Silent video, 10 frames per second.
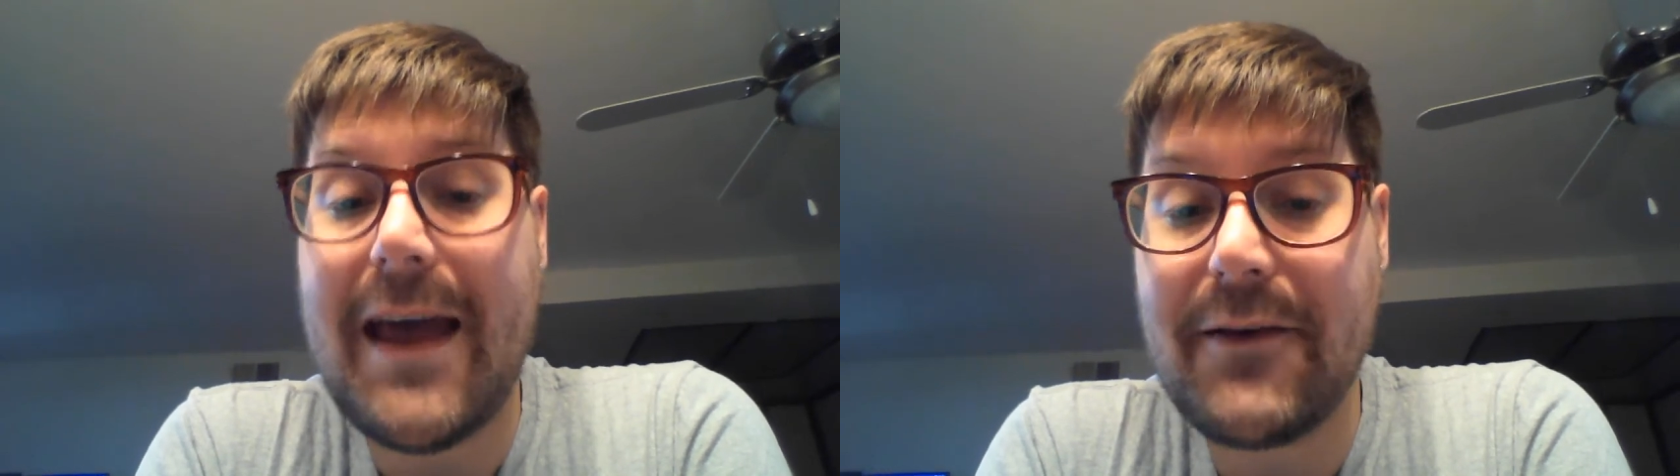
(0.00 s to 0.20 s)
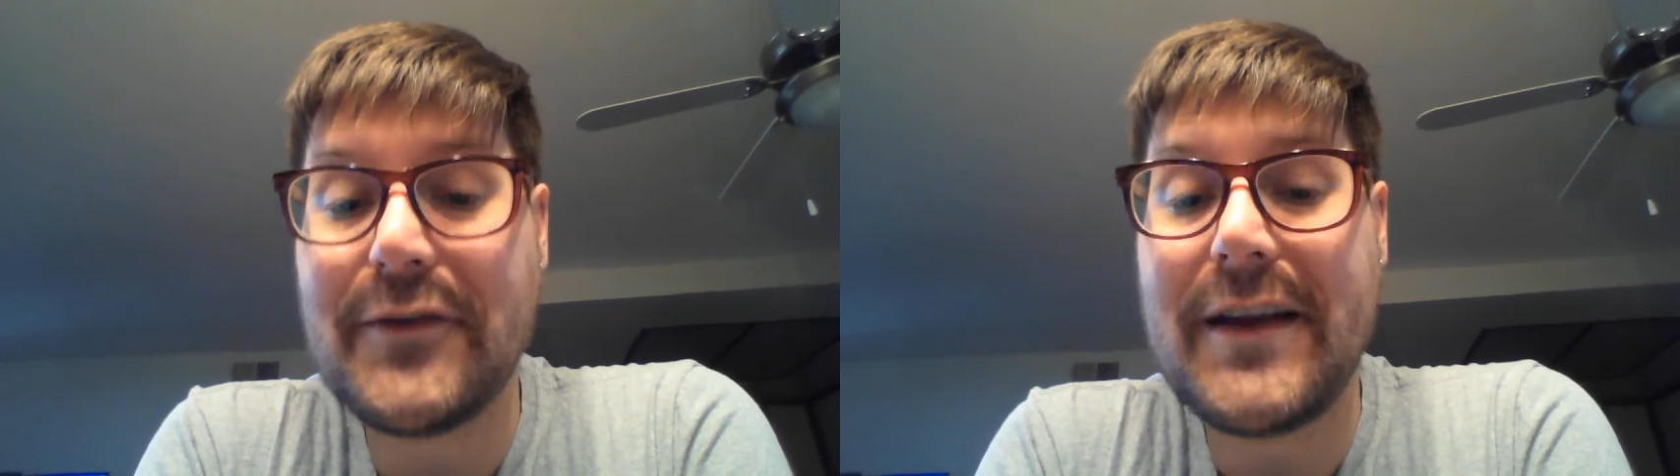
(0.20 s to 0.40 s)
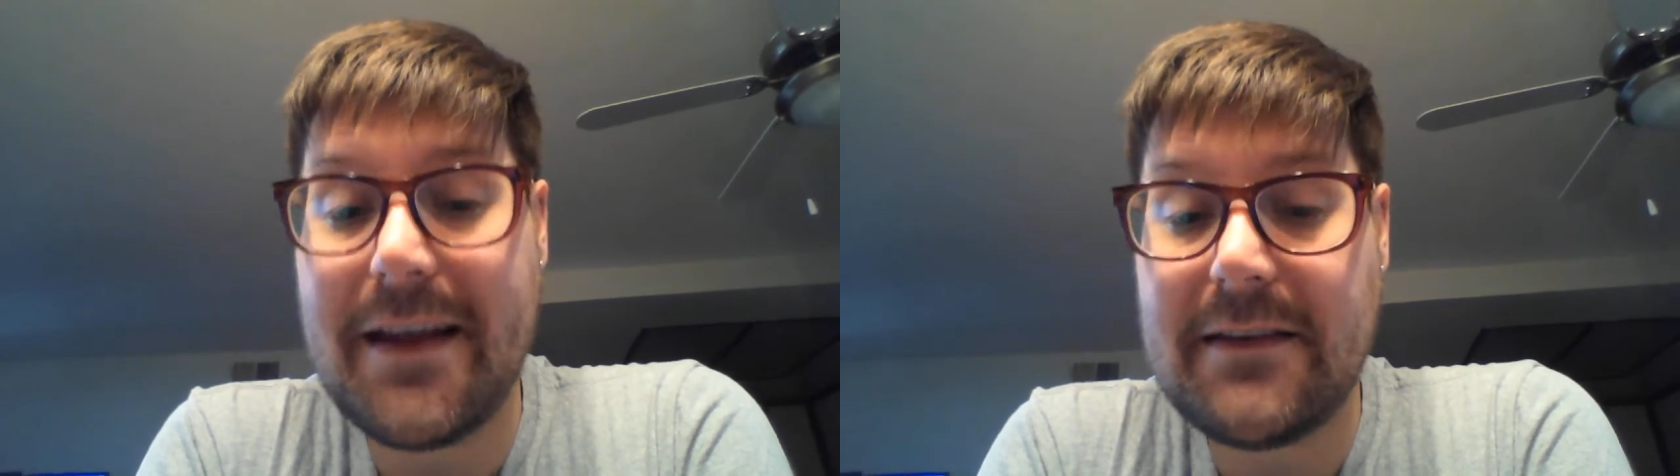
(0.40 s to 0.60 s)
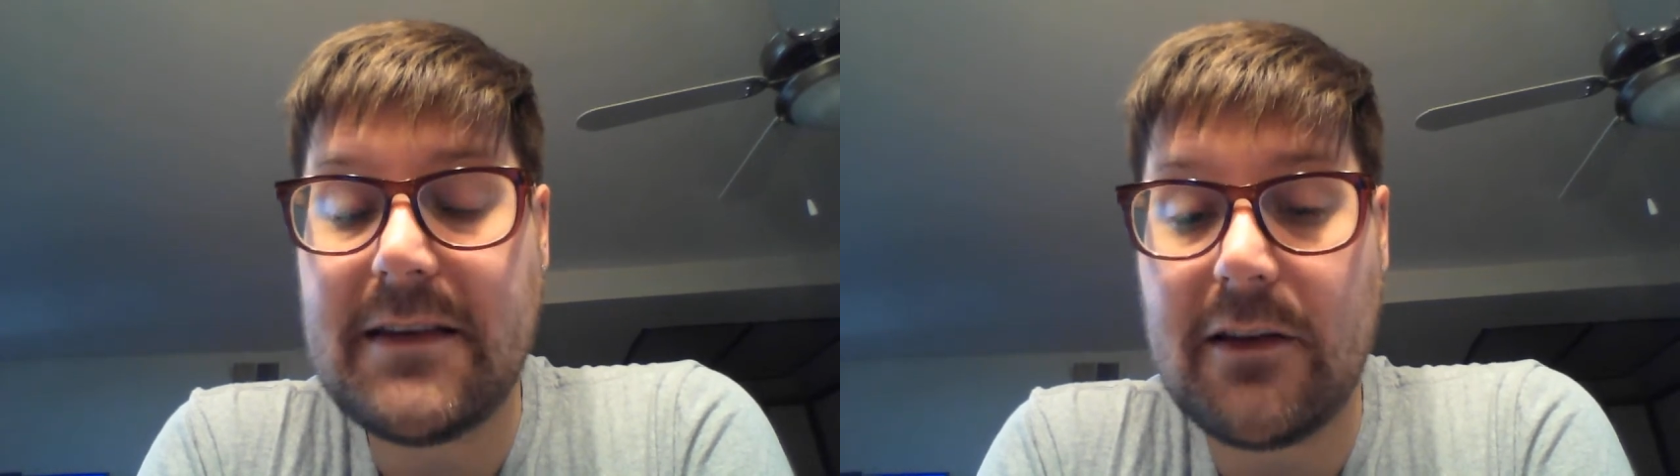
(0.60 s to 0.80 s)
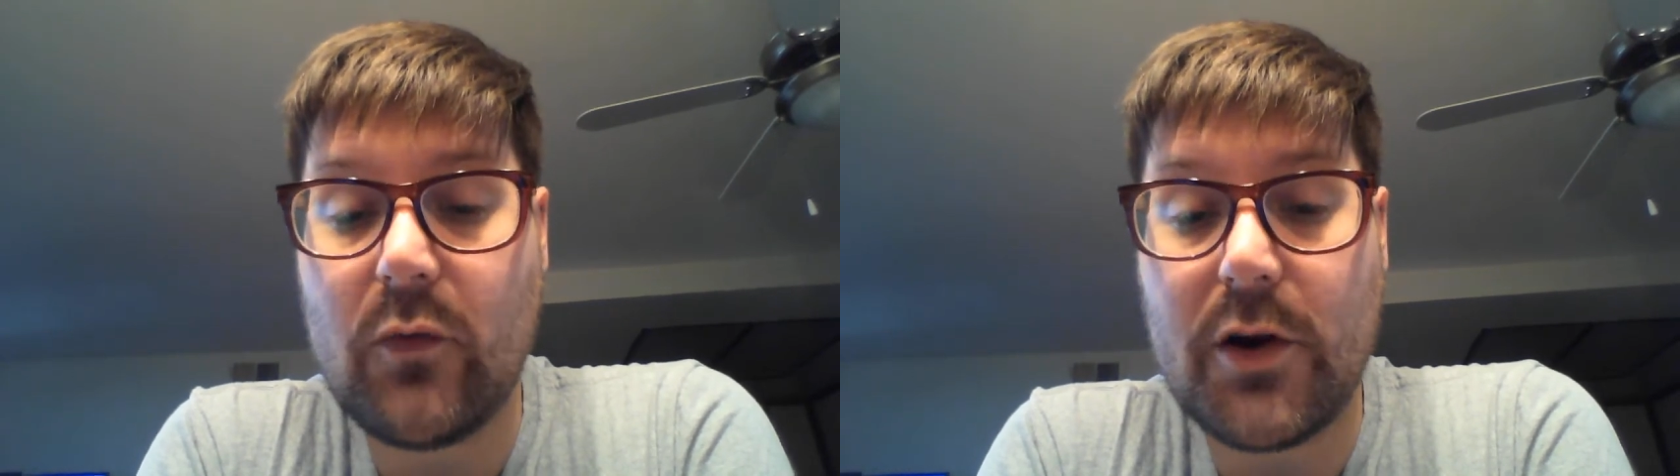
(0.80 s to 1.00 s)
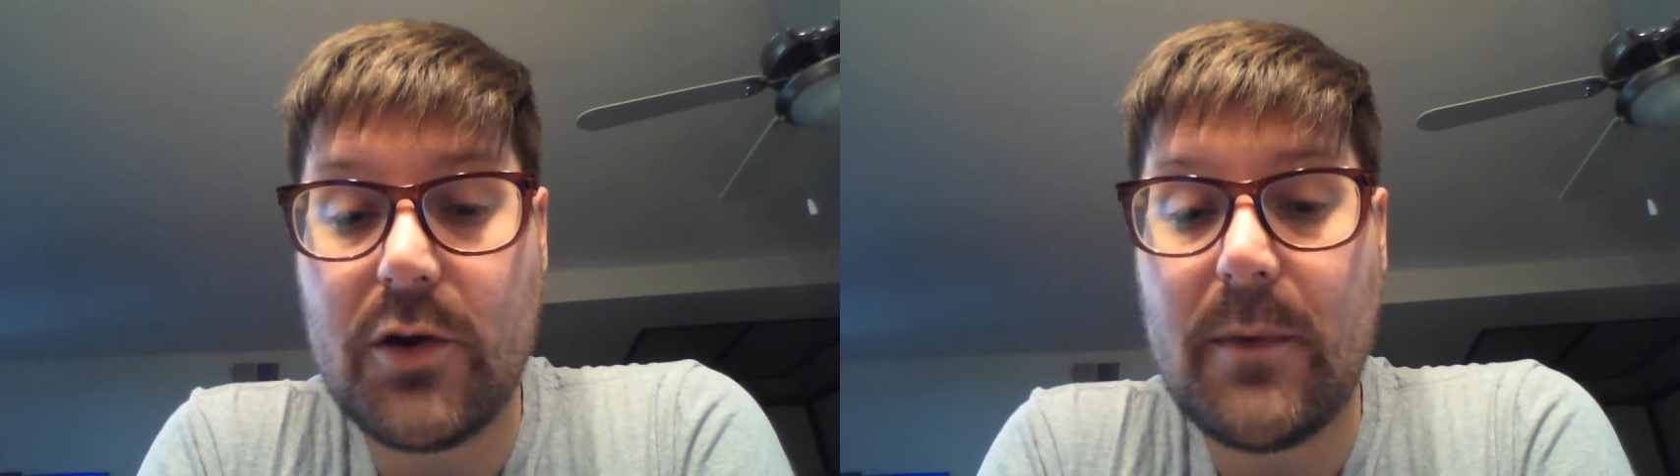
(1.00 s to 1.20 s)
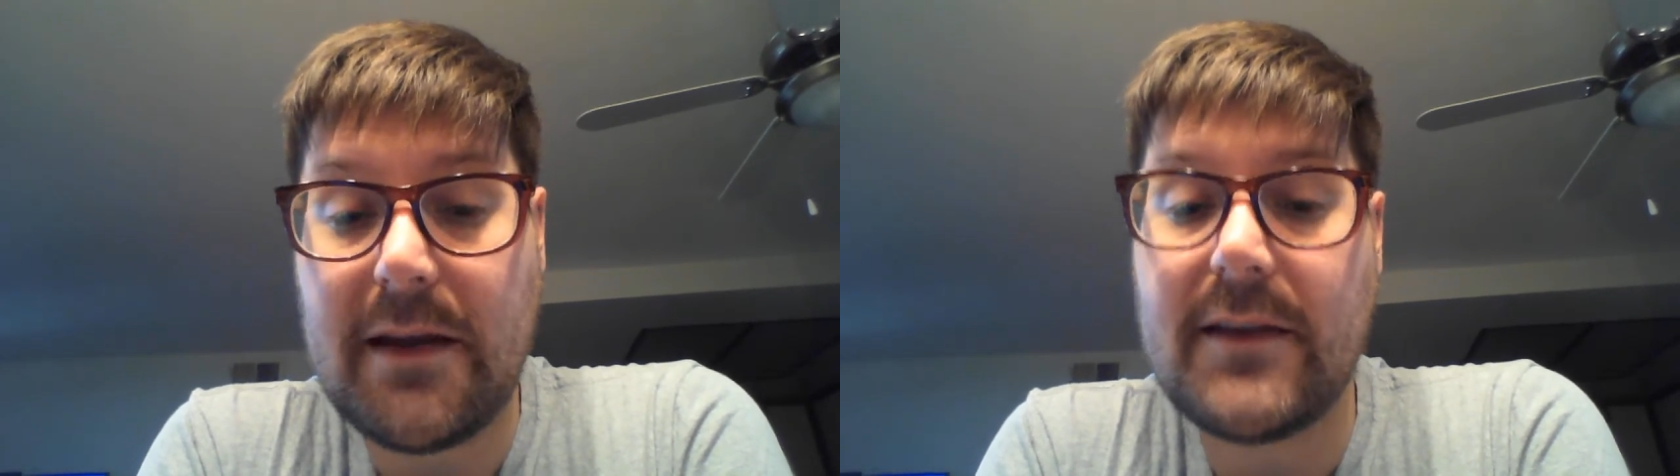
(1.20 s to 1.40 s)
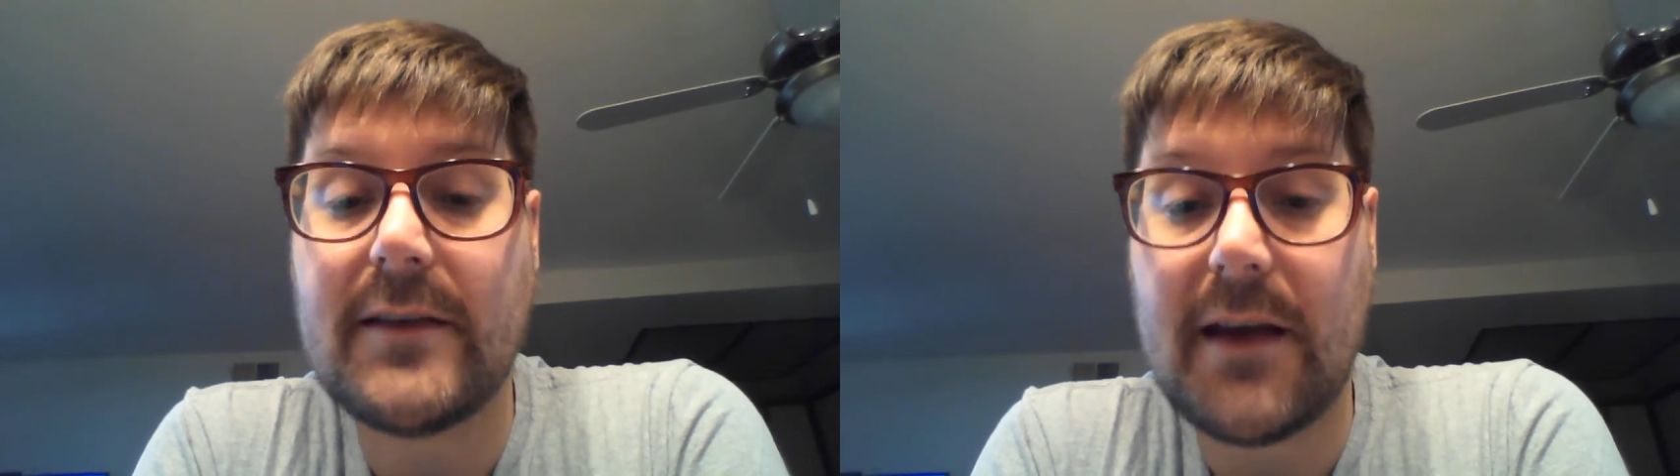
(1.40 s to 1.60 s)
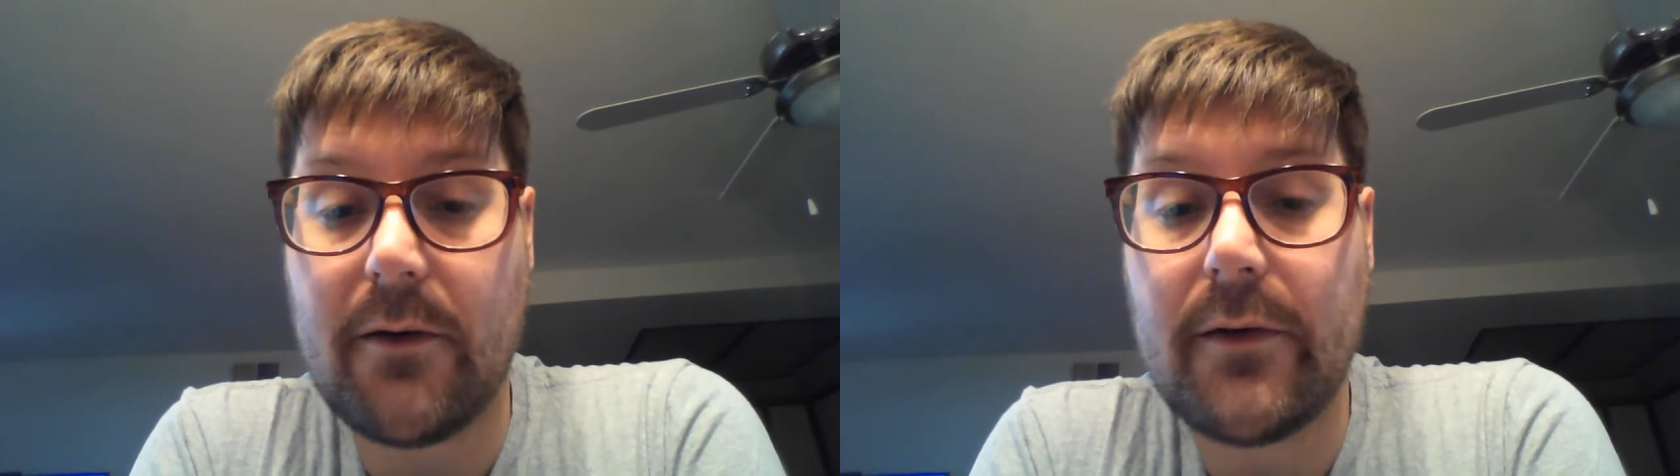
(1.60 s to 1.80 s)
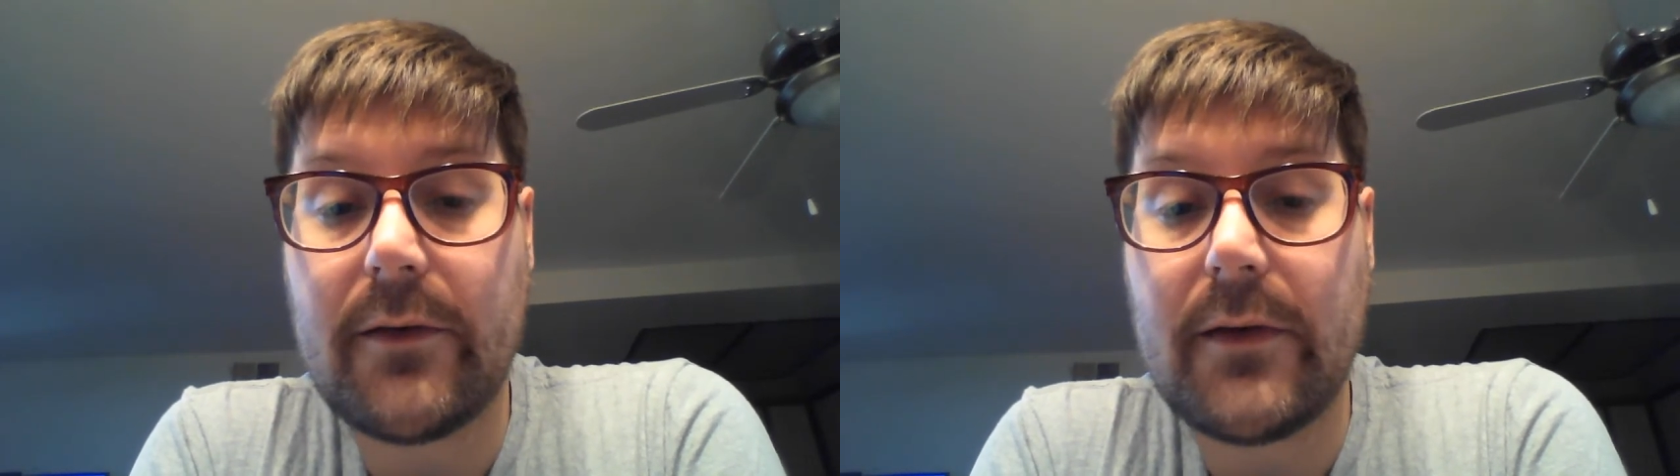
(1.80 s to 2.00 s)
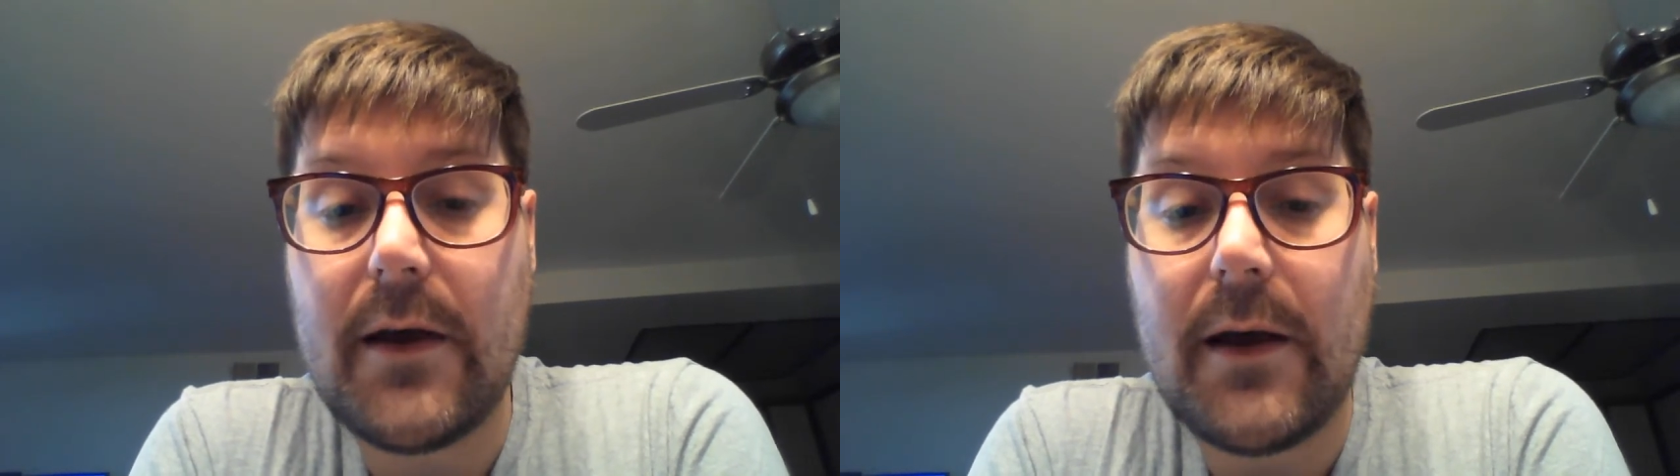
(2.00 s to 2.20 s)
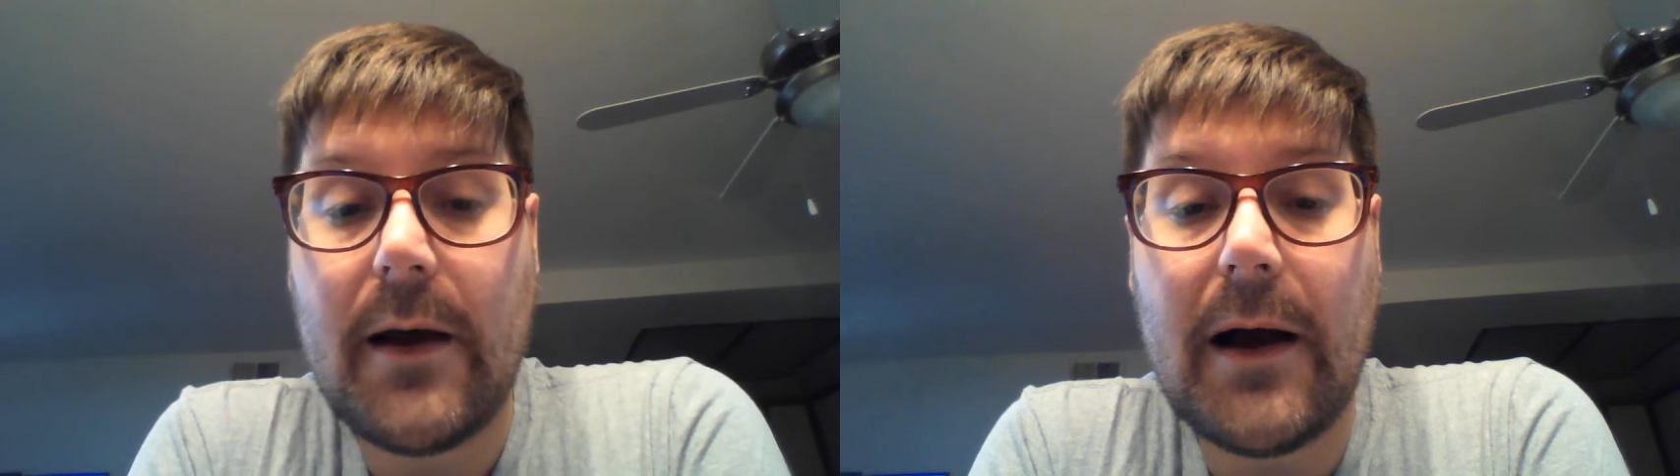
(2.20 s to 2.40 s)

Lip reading: every instance where you make these errors.